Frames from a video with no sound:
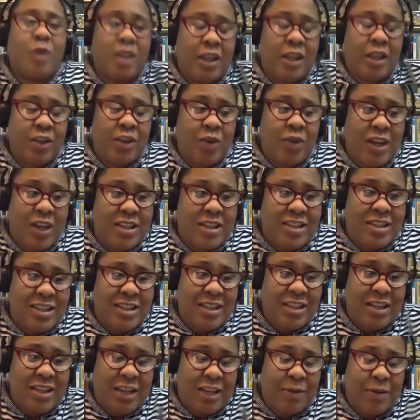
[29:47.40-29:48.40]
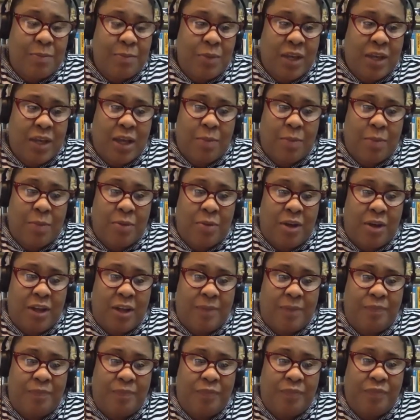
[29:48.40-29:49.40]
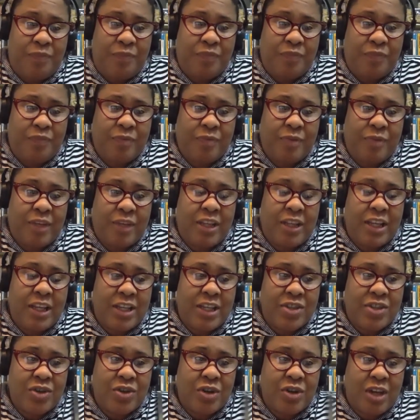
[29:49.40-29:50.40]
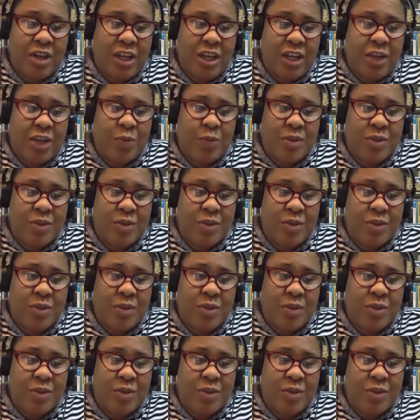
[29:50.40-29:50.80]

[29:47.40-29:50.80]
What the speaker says: you guys didn't pick up on? Yes, her head was